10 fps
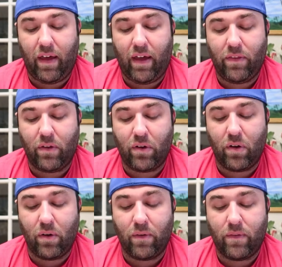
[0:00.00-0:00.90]
that, the
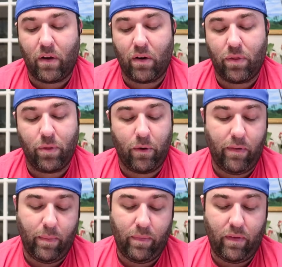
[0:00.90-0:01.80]
girls are
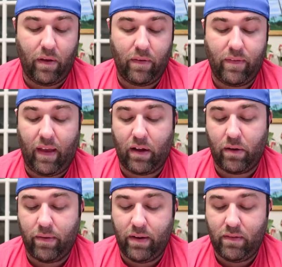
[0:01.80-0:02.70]
throwing themselves at
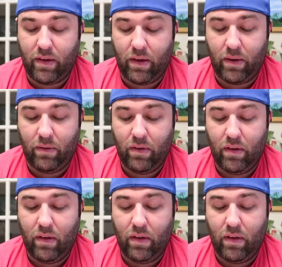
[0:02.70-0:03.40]
Carito